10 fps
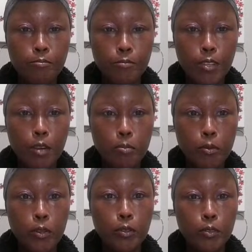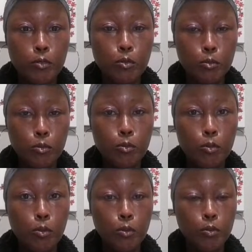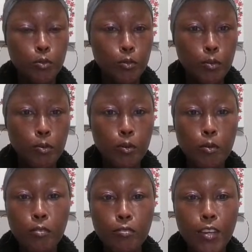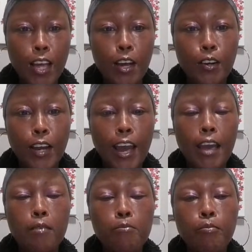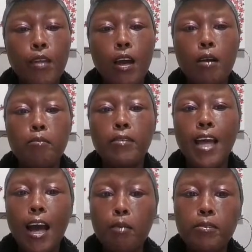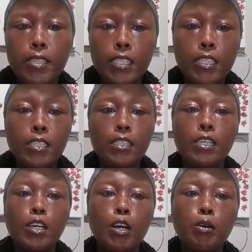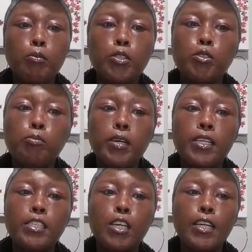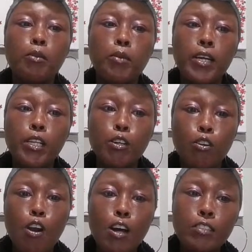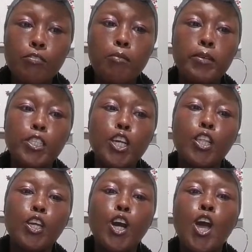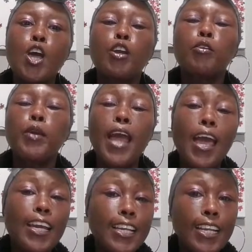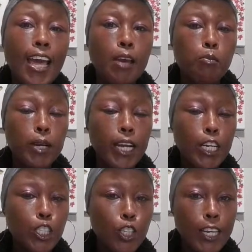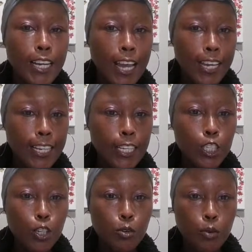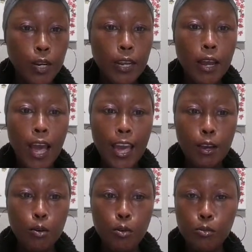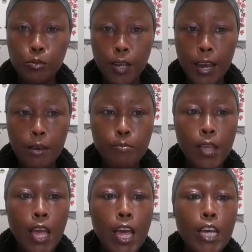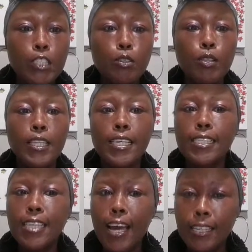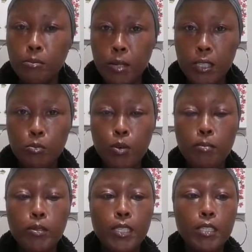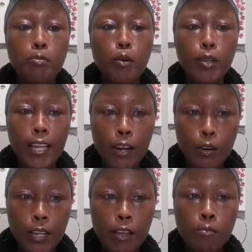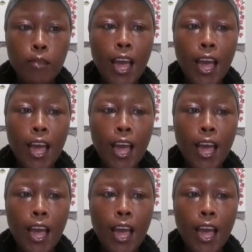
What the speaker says: they're pretty they're pretty rough. Okay. Now oppositions occur when two planets are directly across from each other, creating a 180-degree angle. Okay. And so this aspect represents polarity,